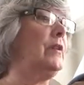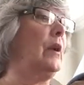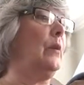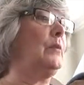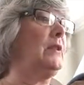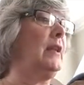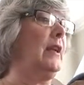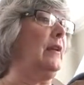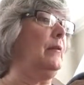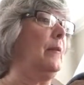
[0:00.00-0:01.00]
Psalms
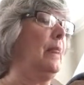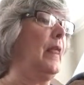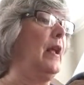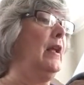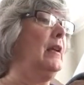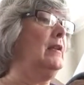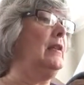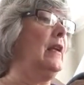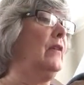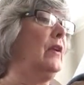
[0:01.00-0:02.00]
10.
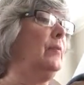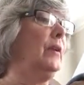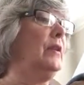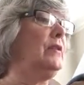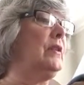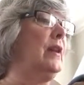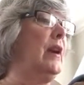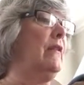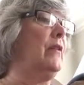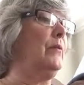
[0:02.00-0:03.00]
David complains to
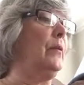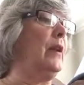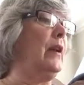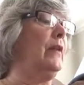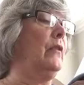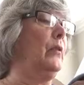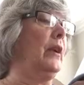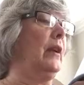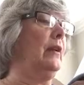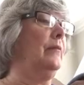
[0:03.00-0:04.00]
God of the pride of the
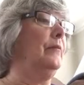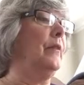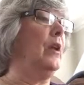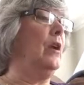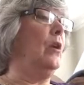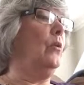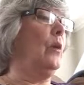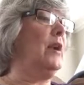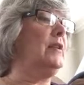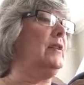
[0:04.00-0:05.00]
wicked.
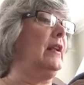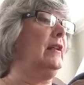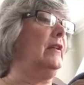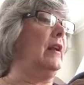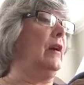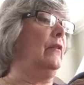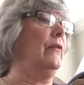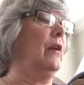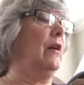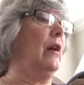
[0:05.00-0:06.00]
Why standest thou
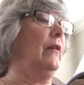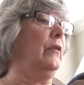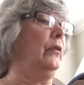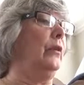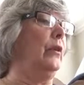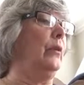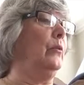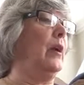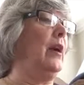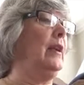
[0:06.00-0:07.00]
far off, O
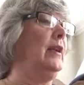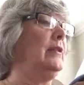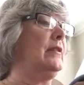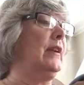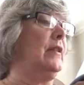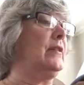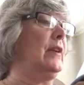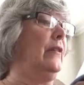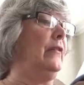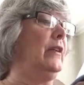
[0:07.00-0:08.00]
Lord? Why hidest thou
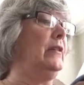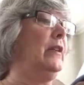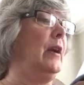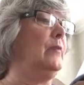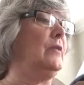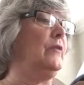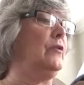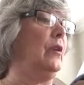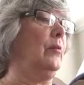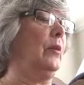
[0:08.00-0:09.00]
self in the times of
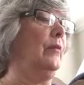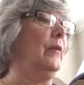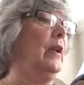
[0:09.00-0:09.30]
trouble?